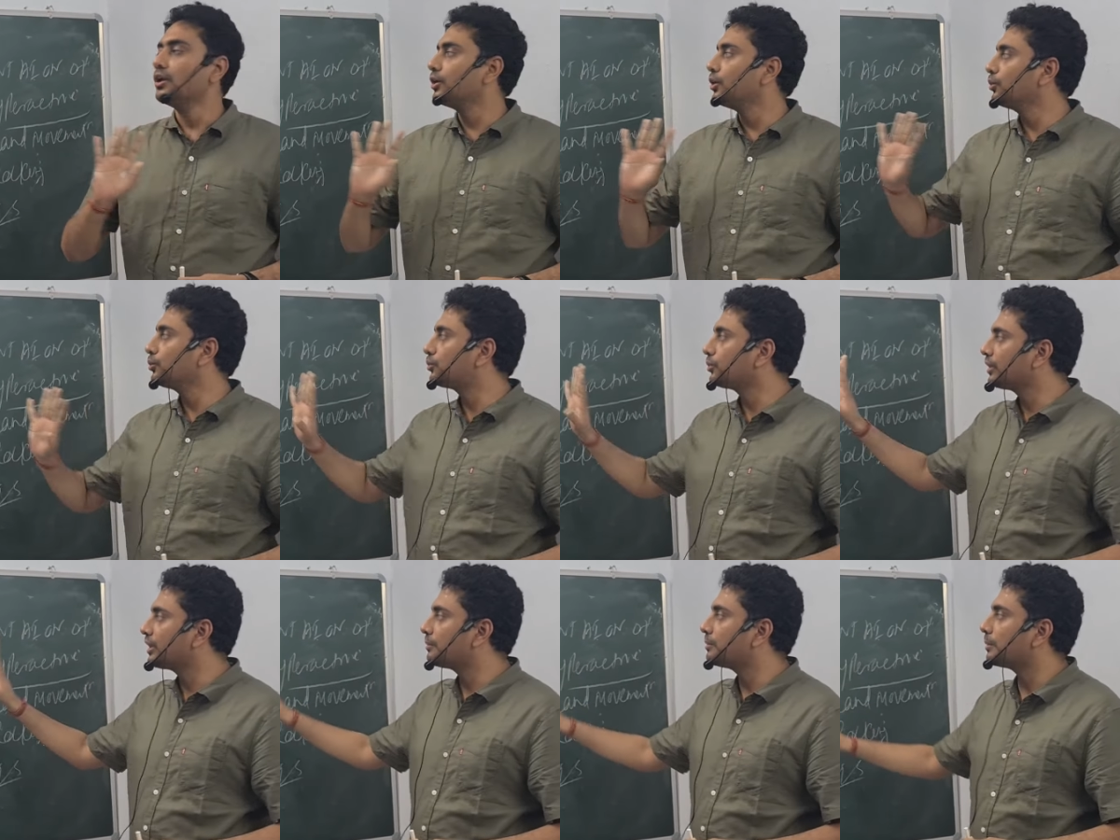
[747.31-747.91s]
you
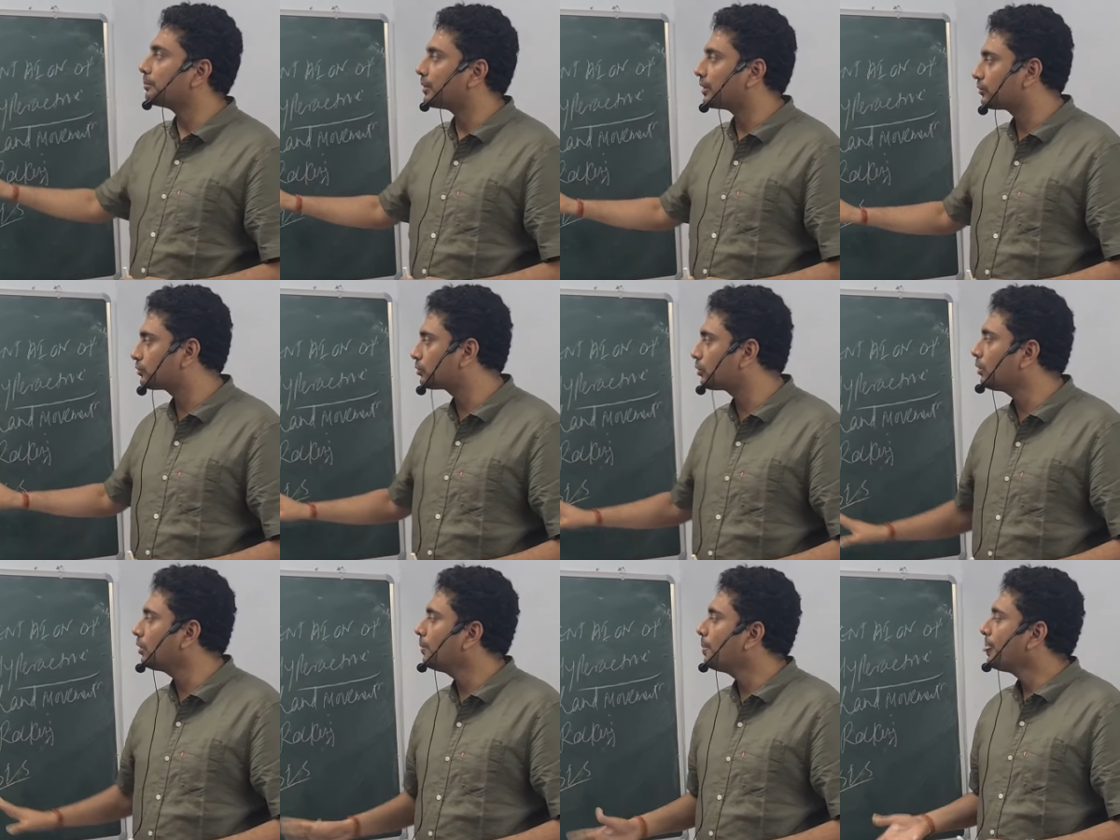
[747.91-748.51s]
should remember.
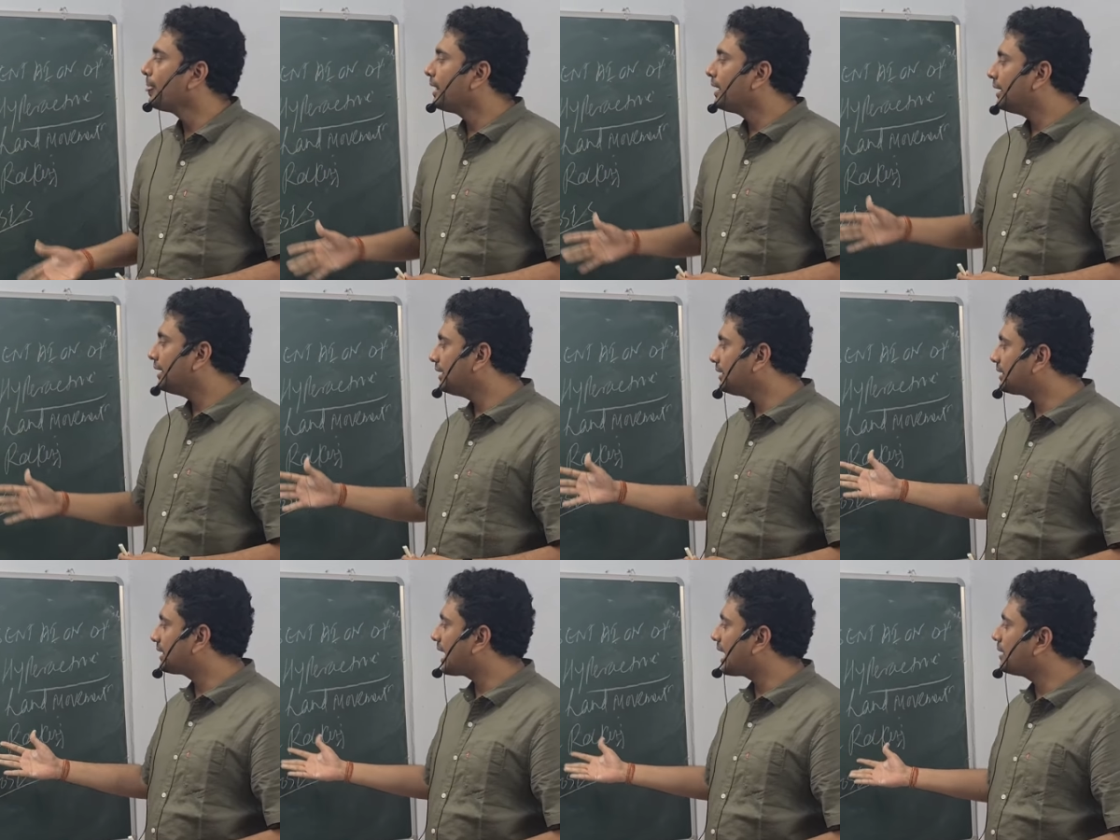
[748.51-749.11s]
So
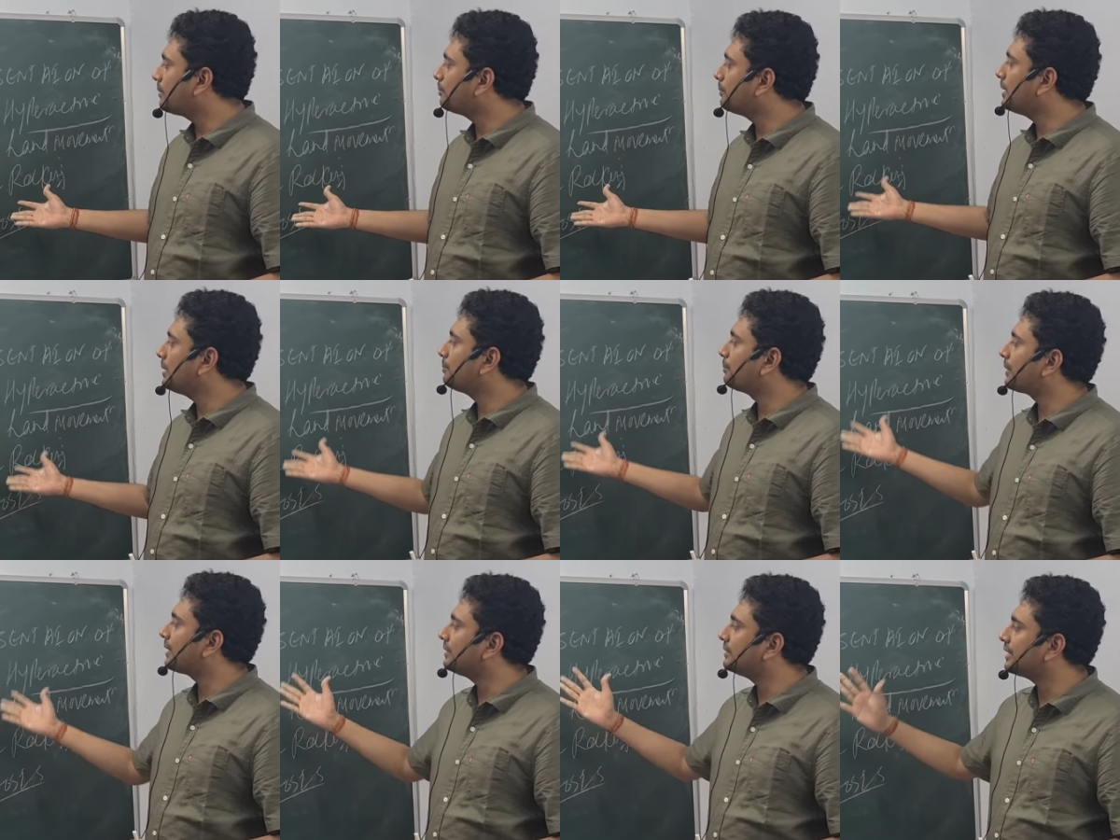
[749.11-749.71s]
it can
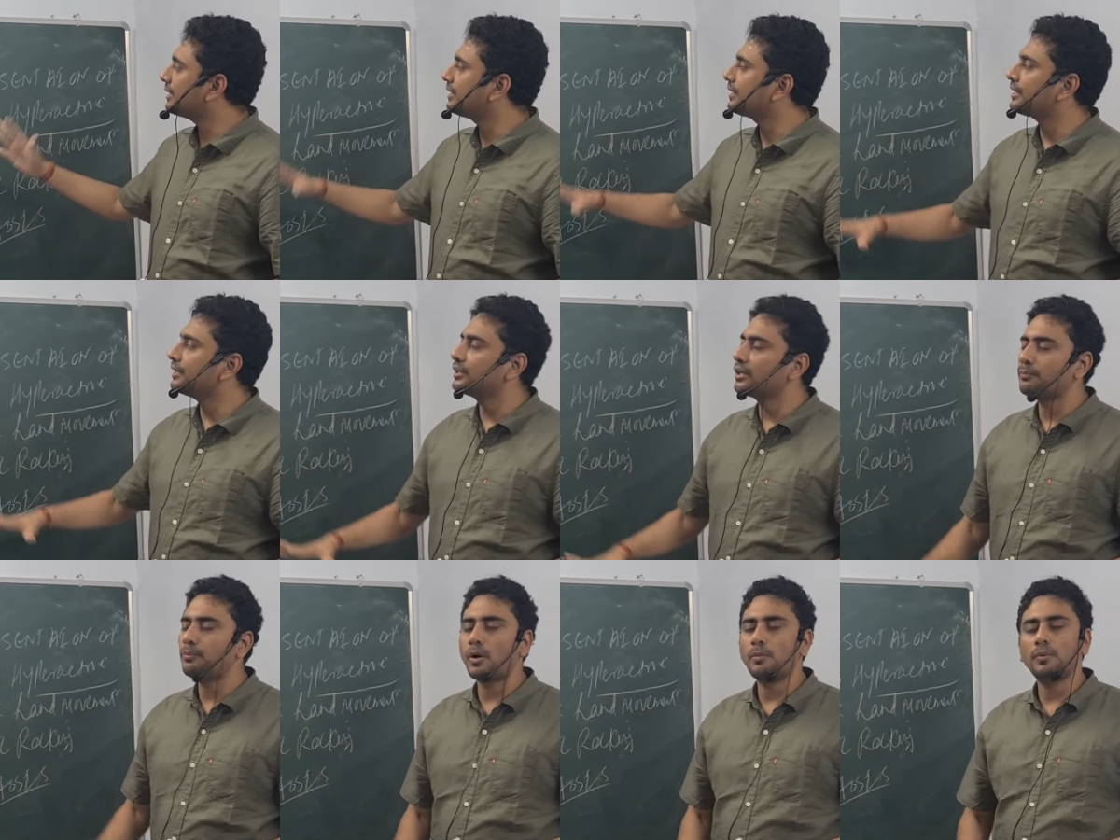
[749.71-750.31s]
be present
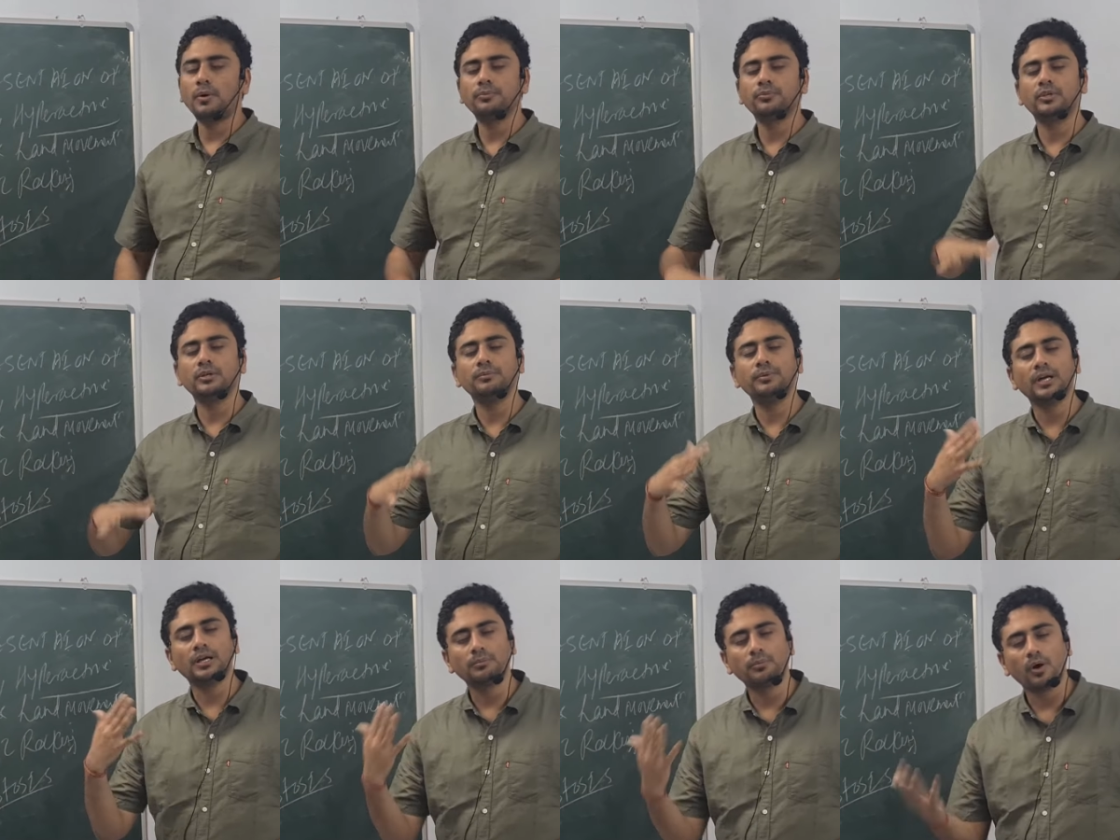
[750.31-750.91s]
in the form of
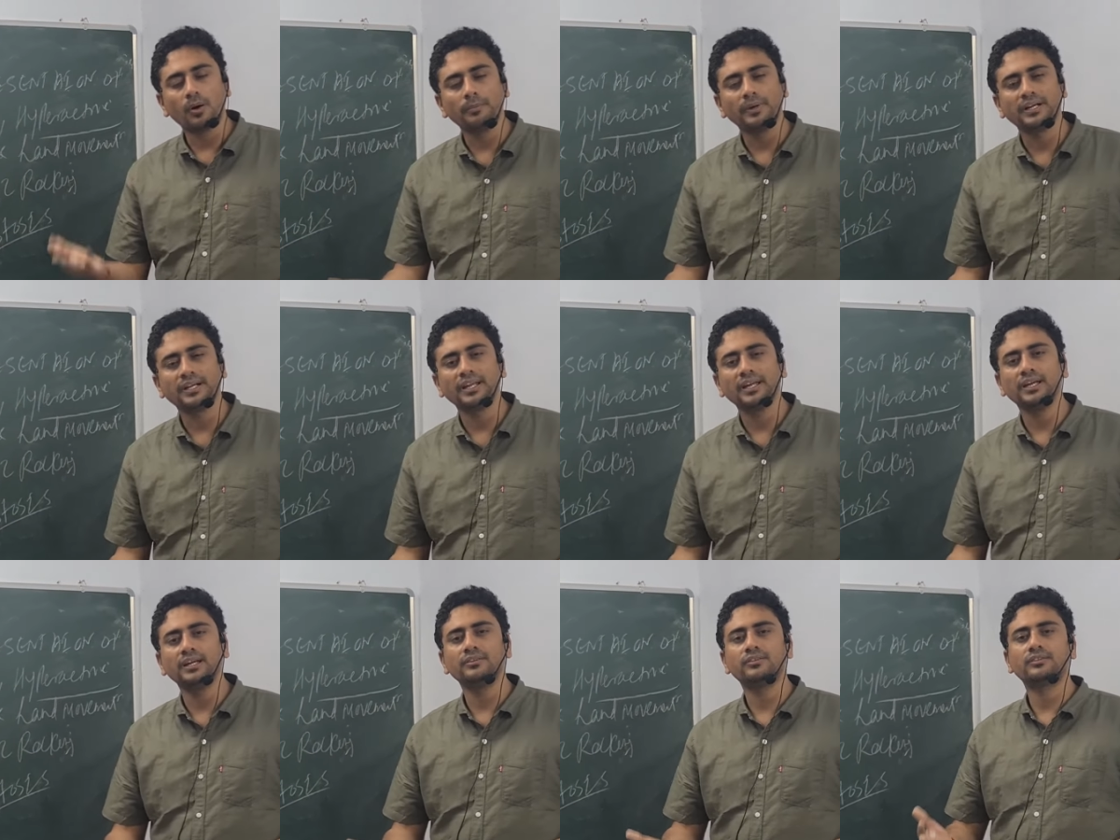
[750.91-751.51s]
severe
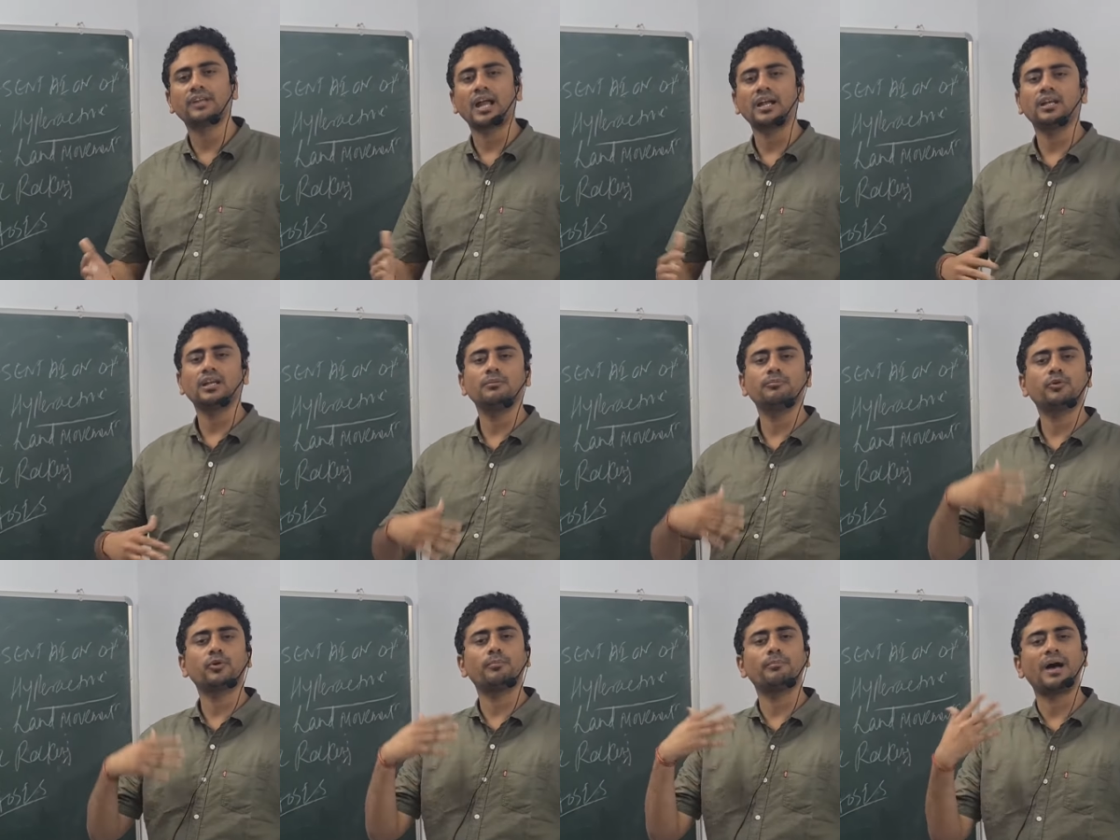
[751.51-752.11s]
vomiting,
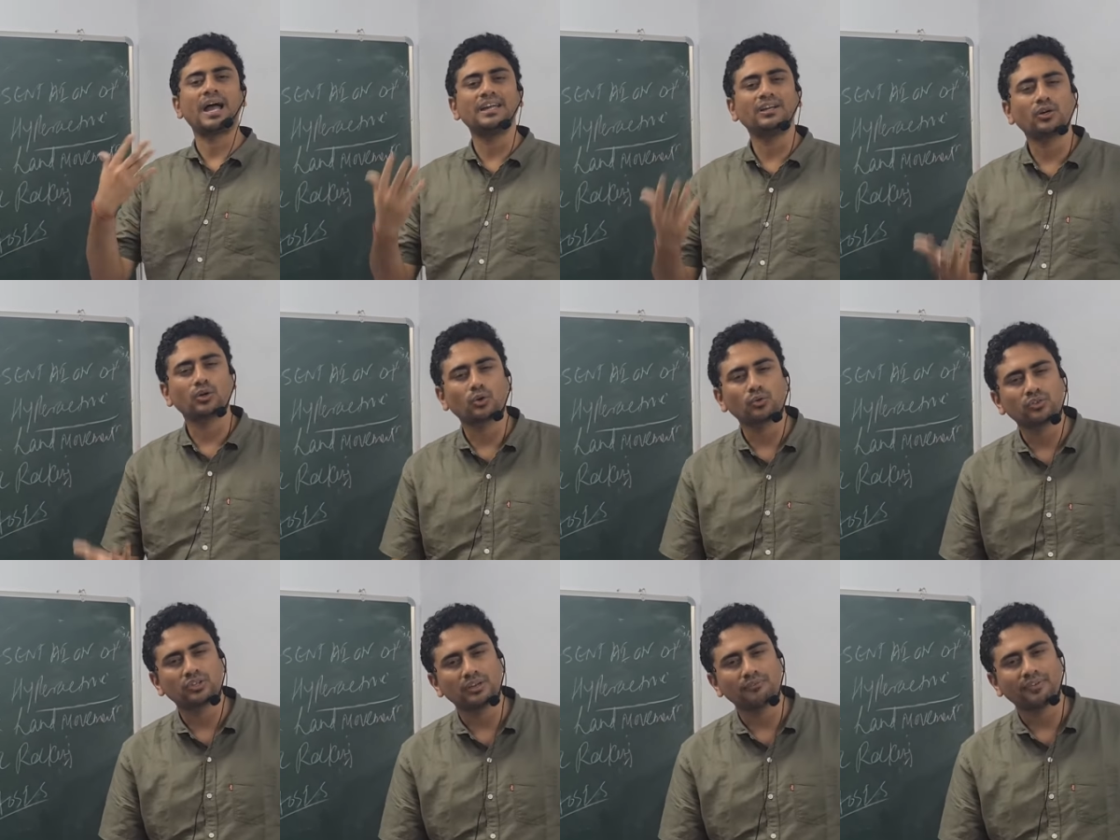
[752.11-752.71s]
starting from
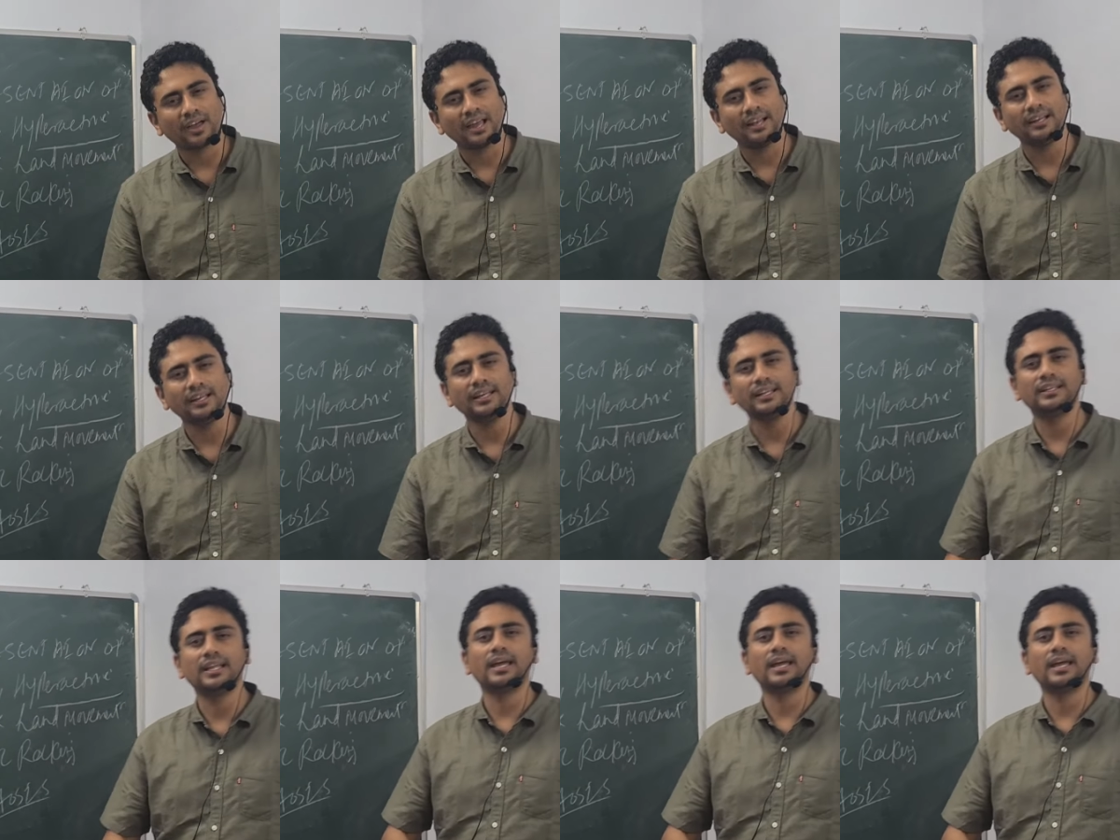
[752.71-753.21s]
microcephaly.